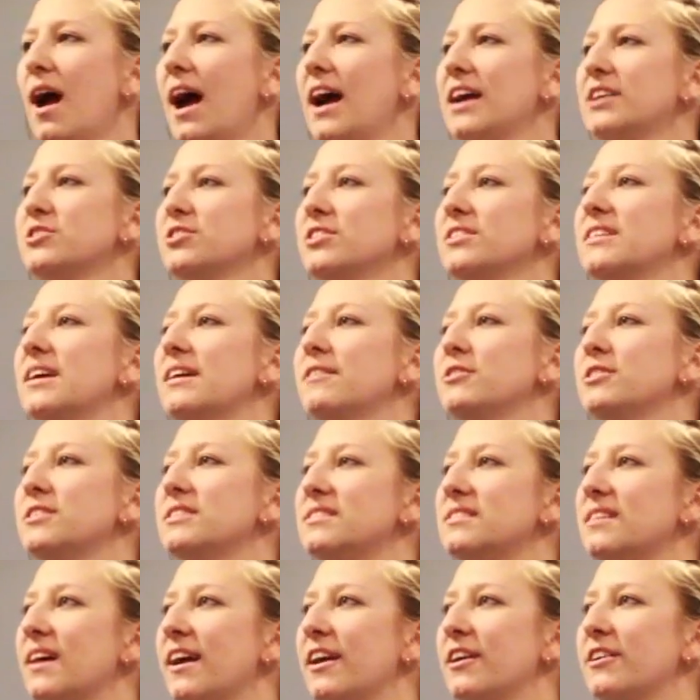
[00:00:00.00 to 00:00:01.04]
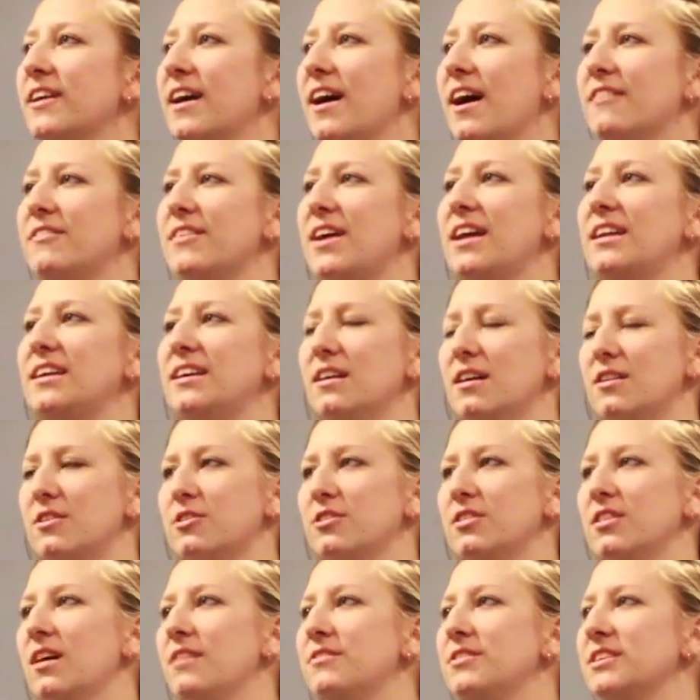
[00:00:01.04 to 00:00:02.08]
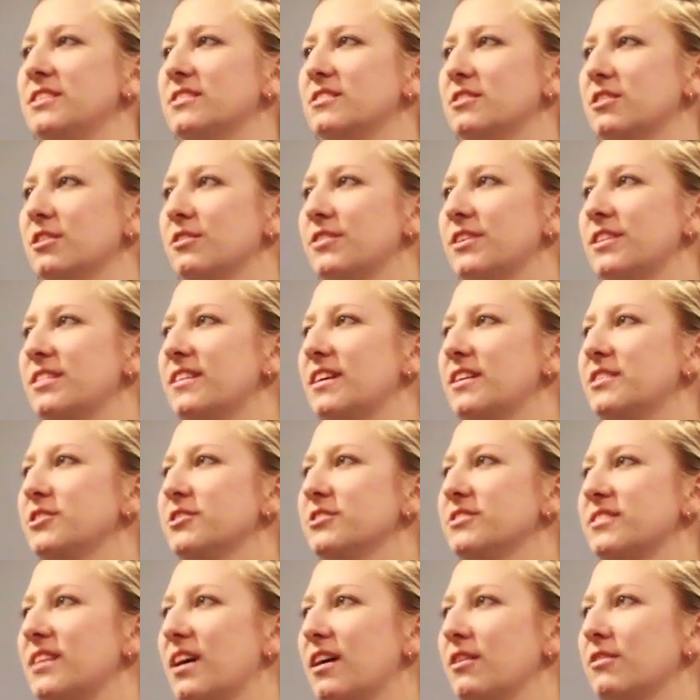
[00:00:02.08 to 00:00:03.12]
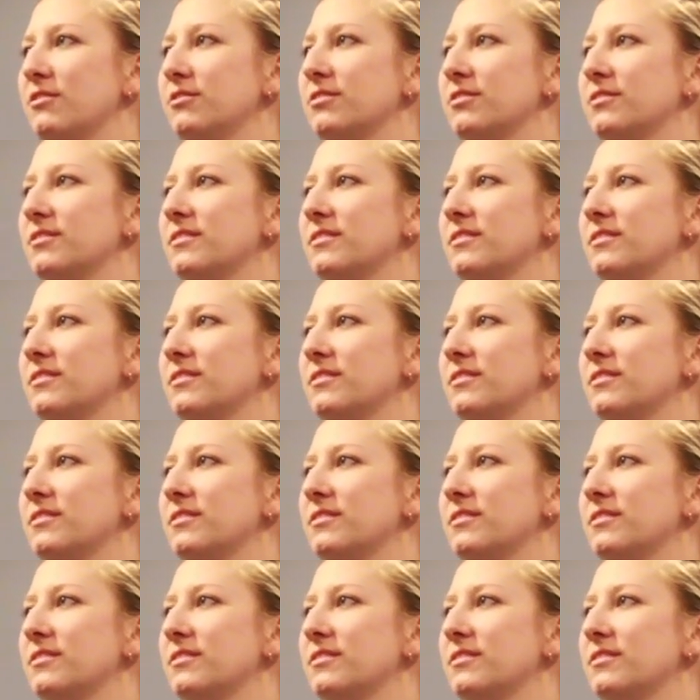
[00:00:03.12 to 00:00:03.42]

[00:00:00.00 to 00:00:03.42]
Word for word: I shall never desire to have any other loving servant than yourself.